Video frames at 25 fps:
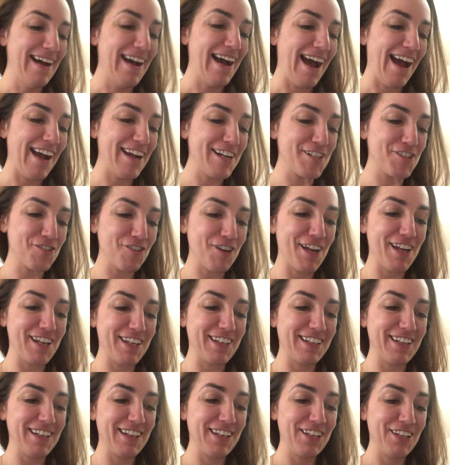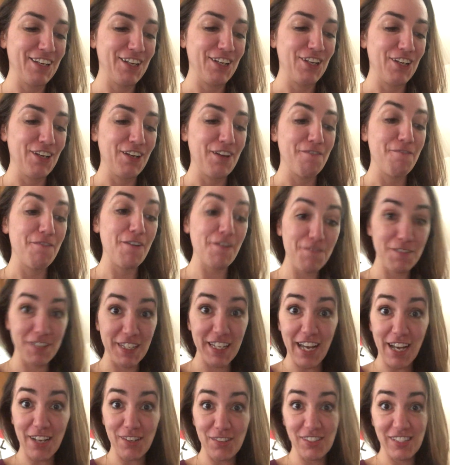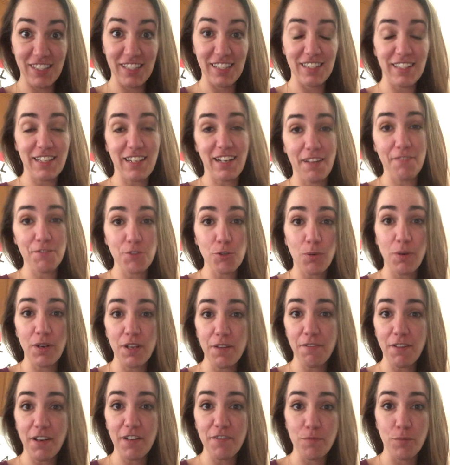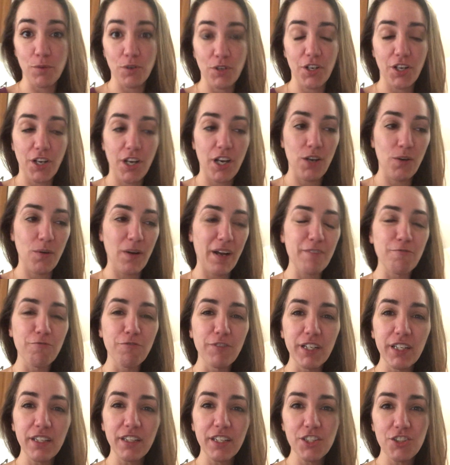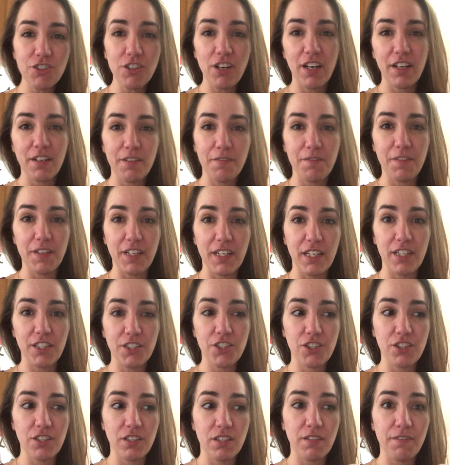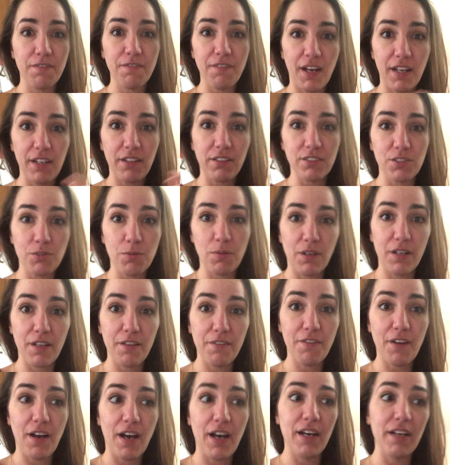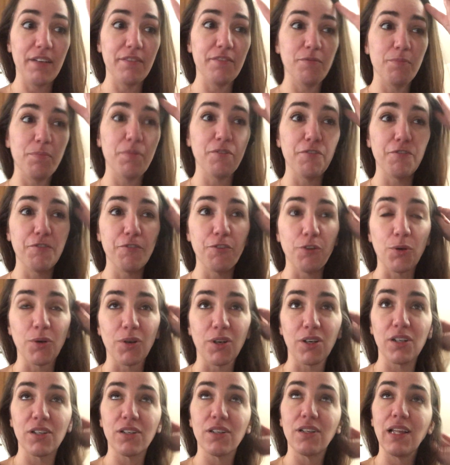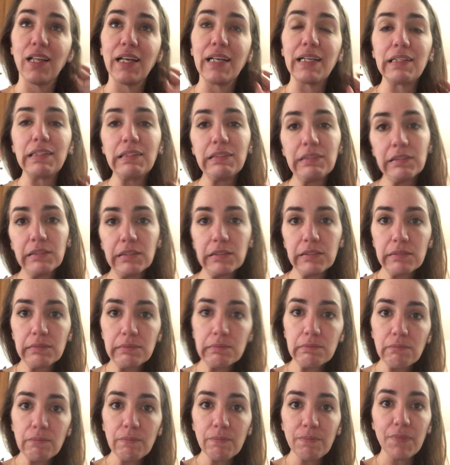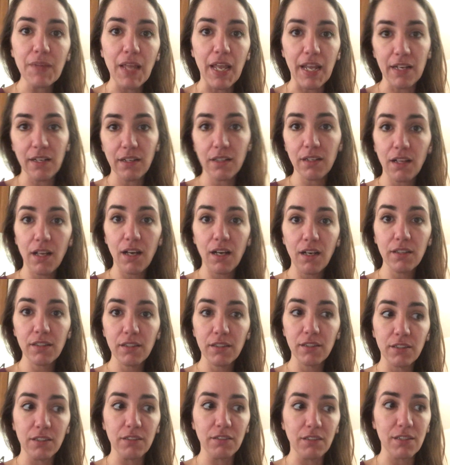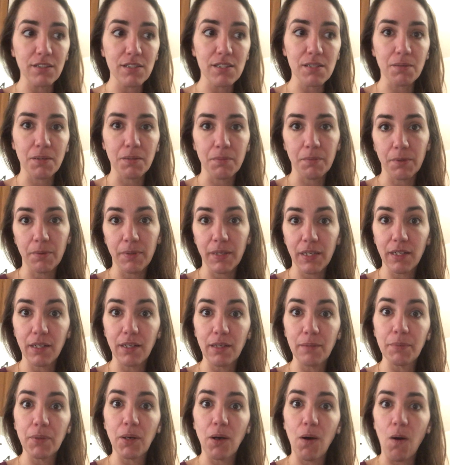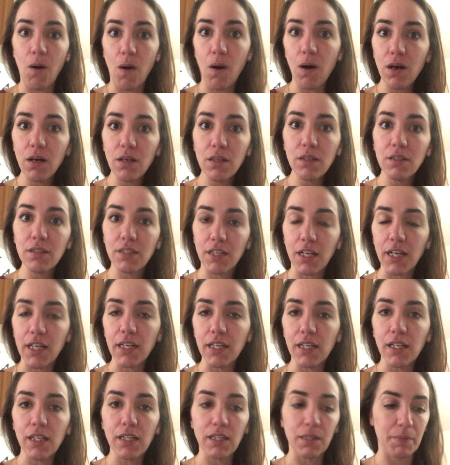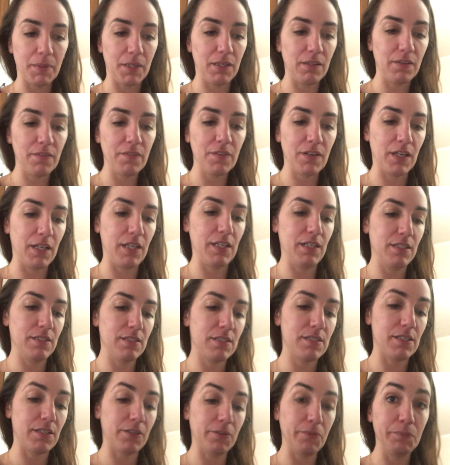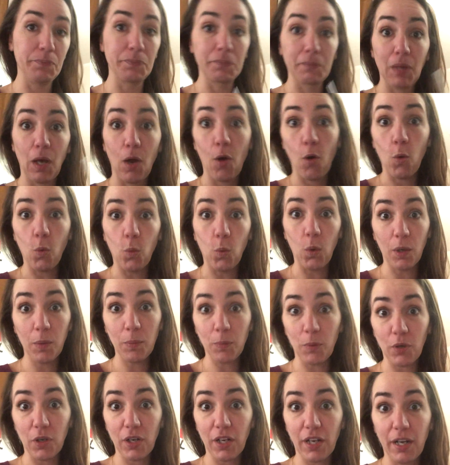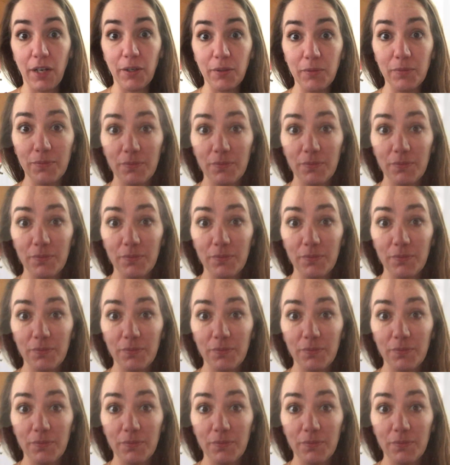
I drank 50 ounces, and I have 25 more to go. I really try to finish the final 25 before like 8 o'clock, or else I'm going to be waking up all night in the middle of the night. So 1 more to go.